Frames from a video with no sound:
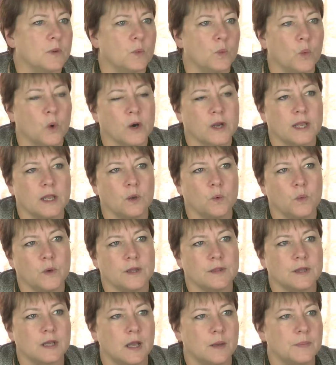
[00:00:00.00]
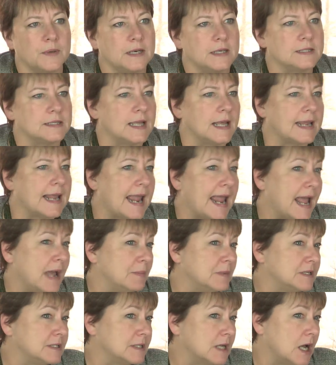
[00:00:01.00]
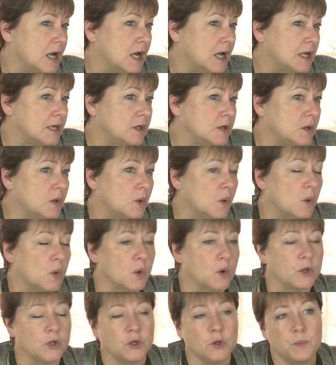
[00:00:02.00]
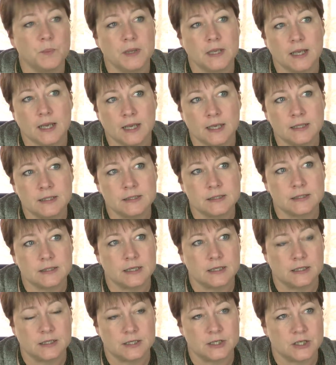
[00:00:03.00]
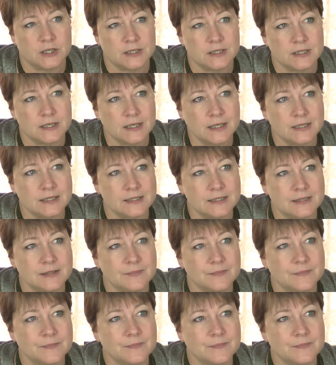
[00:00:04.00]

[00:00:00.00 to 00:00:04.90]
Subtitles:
working with companies like Amazon or UPS in logistics,